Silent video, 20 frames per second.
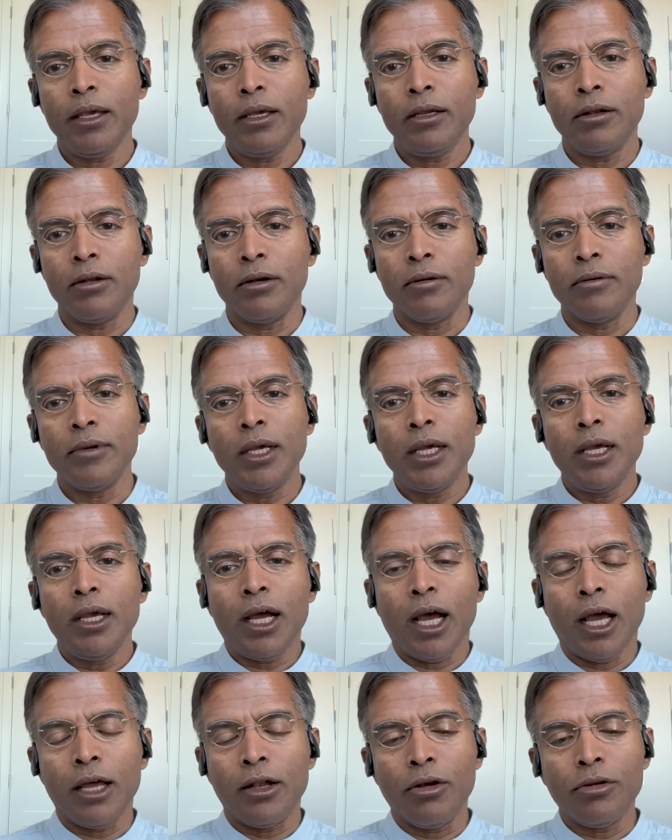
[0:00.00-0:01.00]
No.
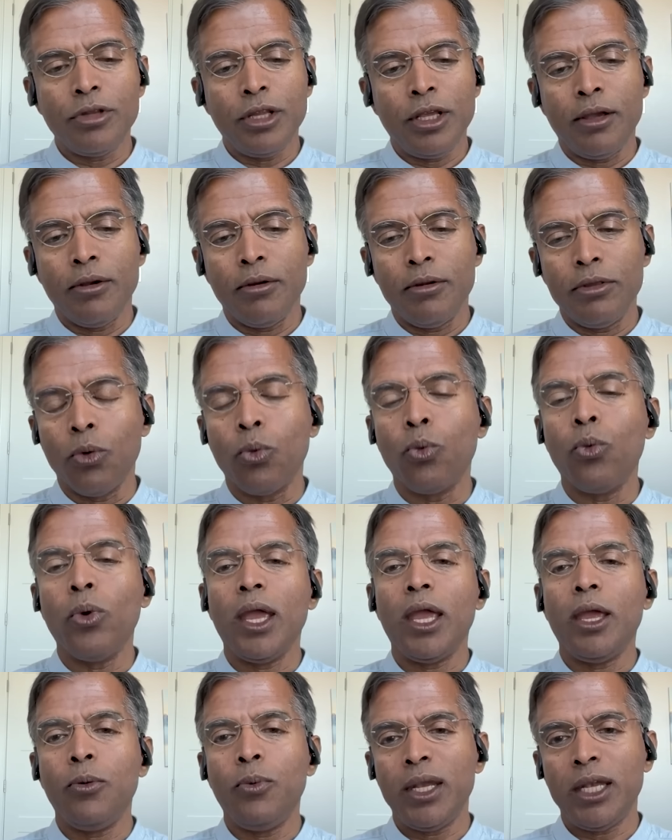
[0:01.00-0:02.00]
I know the
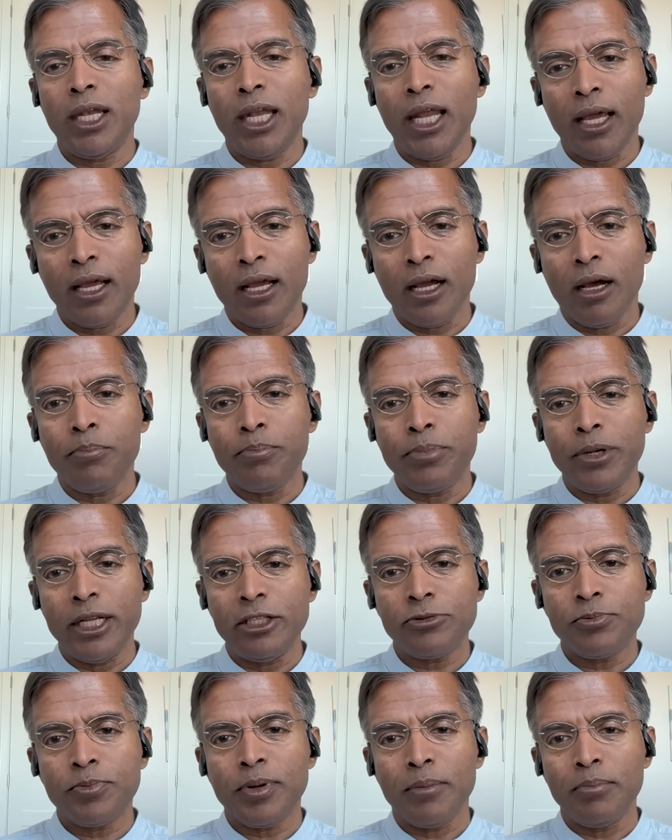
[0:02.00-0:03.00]
way we take companies
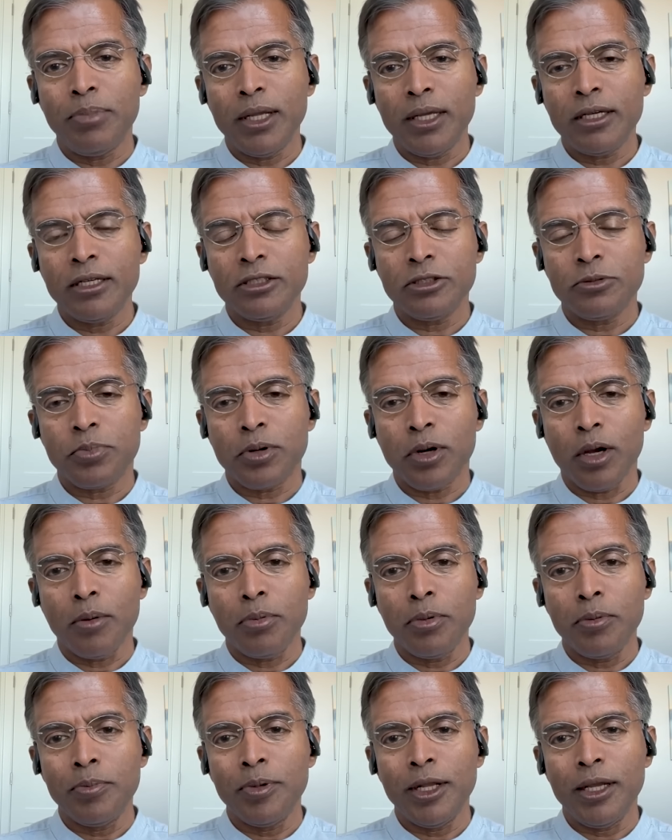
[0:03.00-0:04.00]
public is
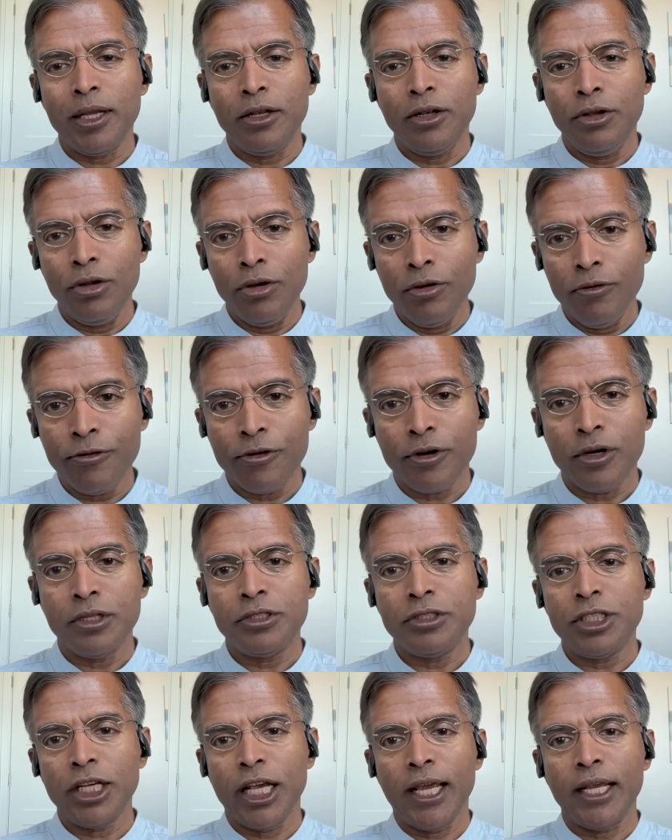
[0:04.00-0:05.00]
probably due for a
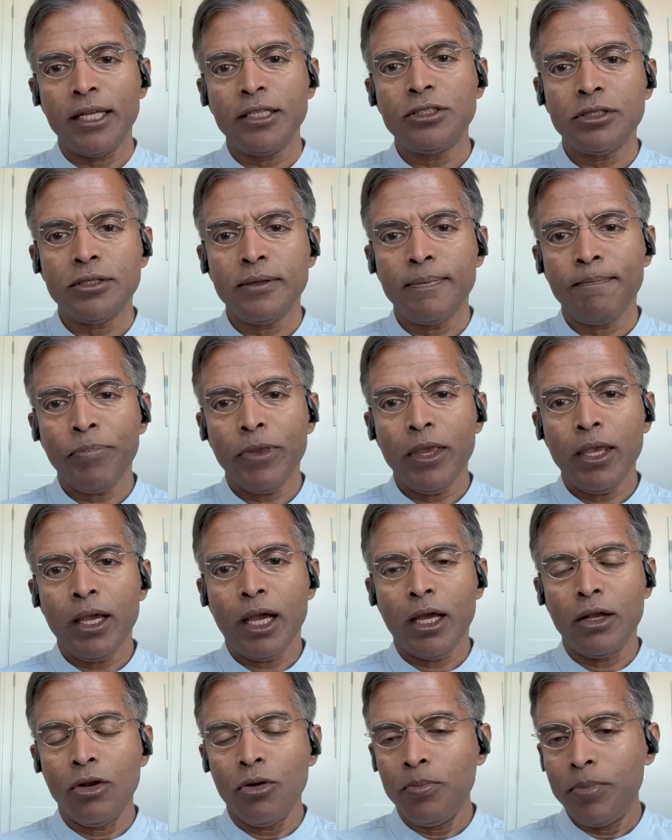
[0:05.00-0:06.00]
change. I
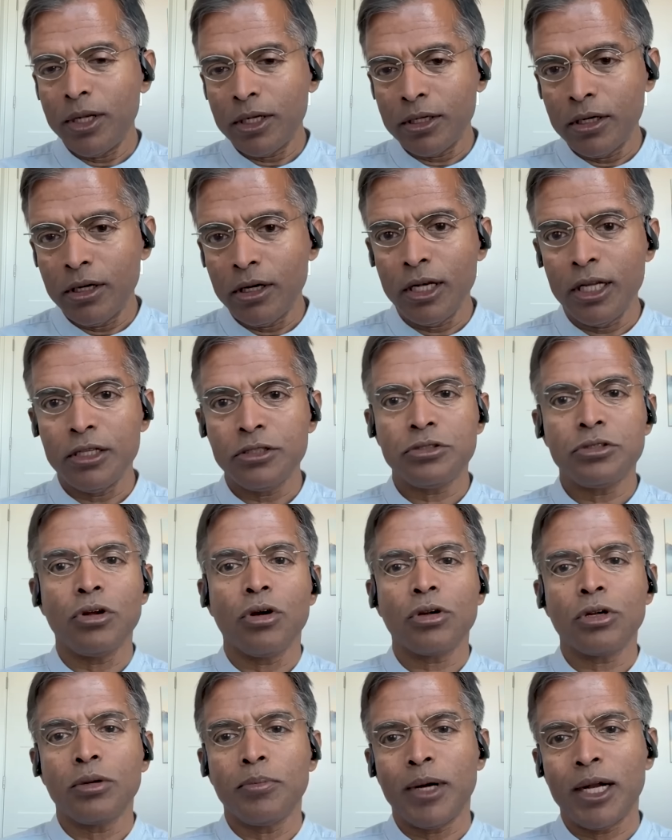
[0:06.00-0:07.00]
know Bill Gurley has
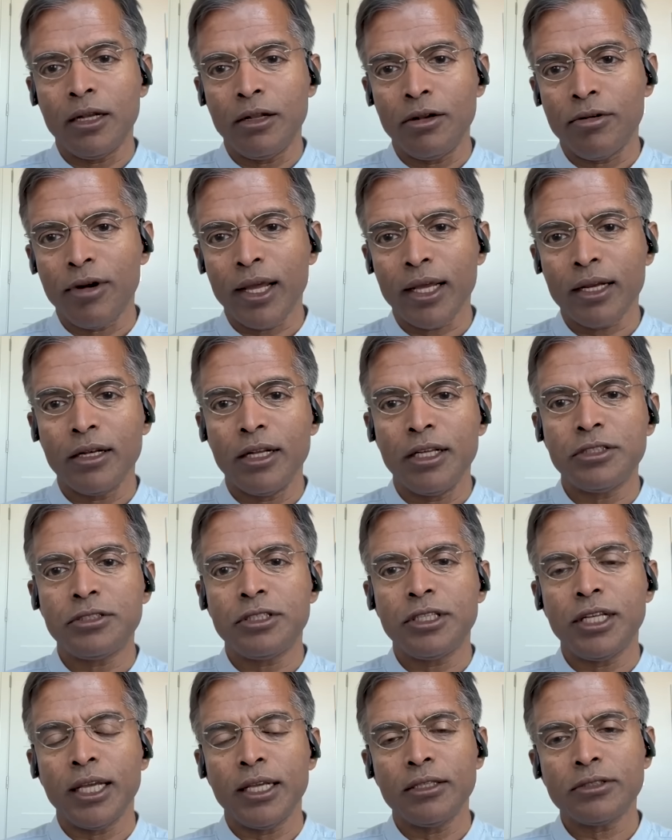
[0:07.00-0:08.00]
talked about direct
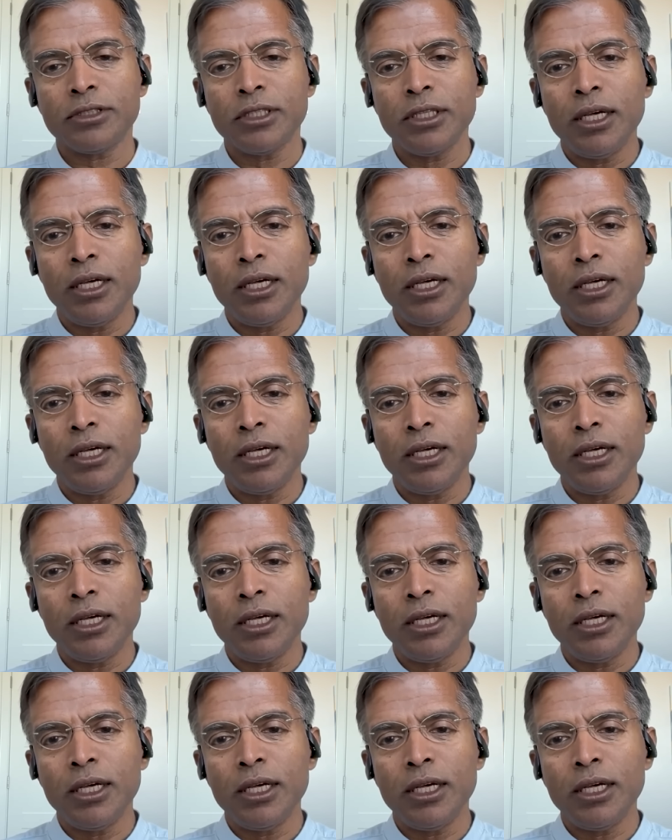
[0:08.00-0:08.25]
listings,